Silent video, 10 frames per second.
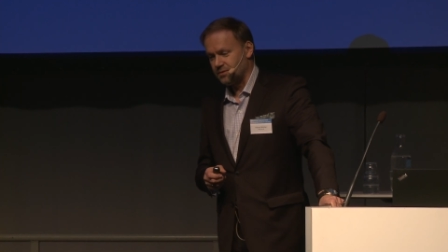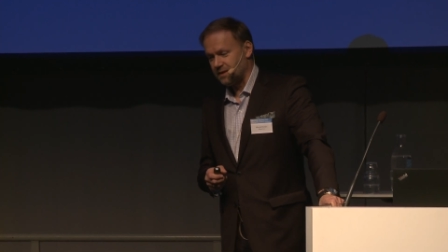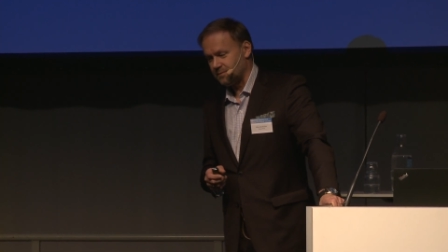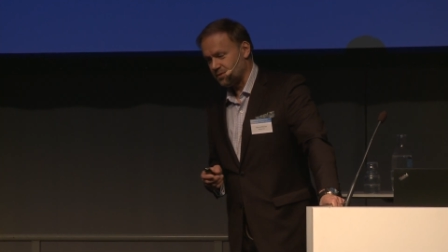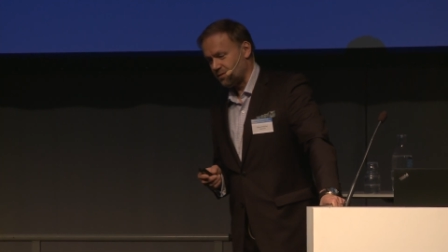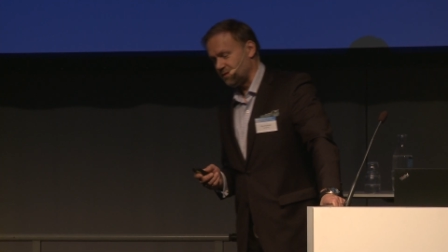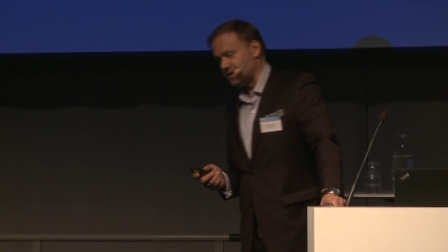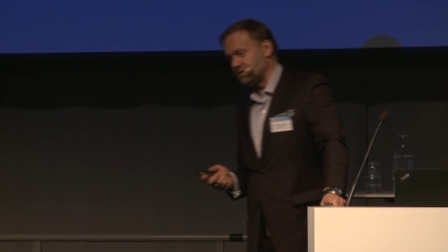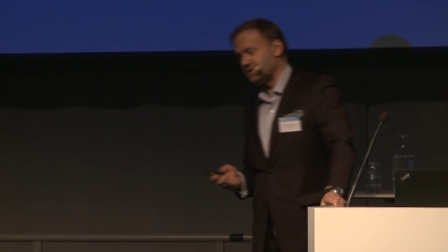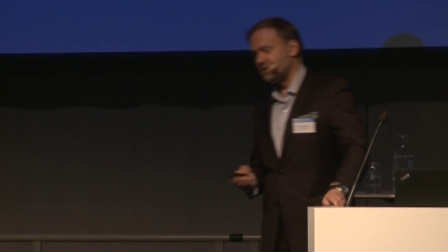So I'm sort of
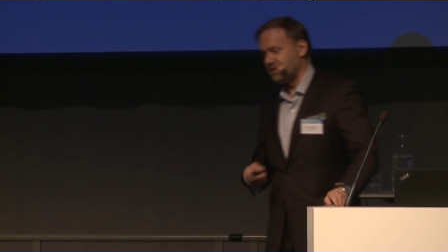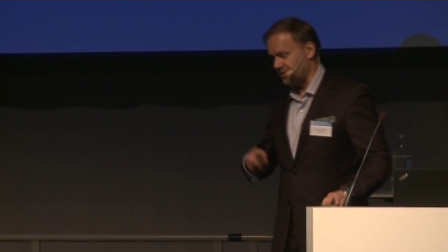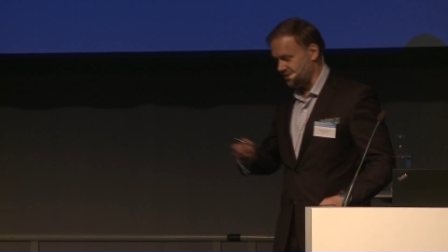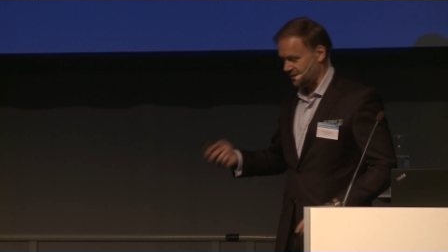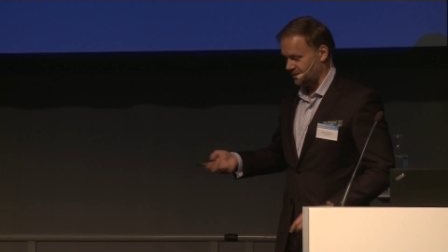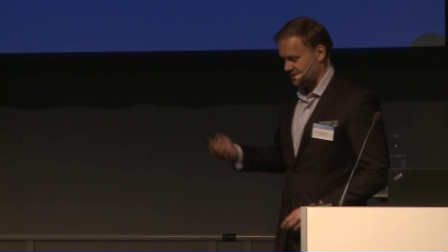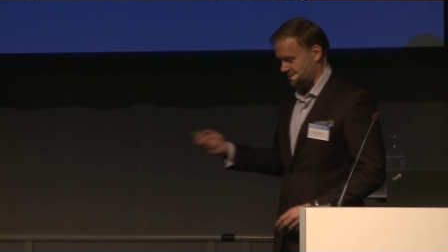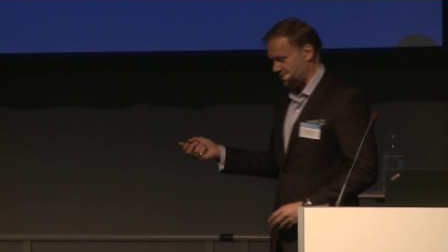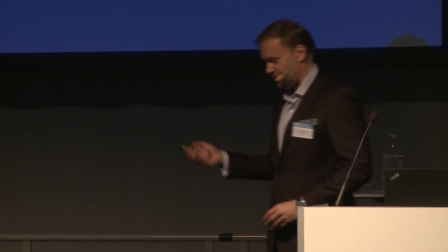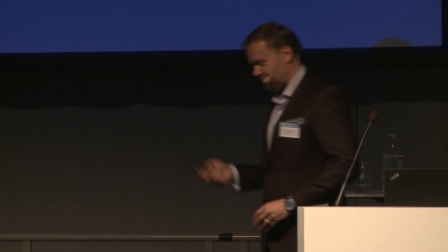a serial
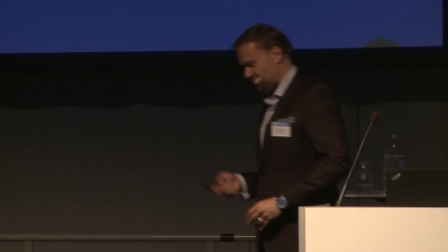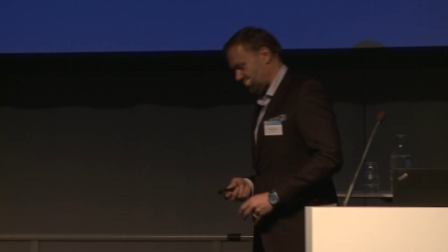entrepreneur.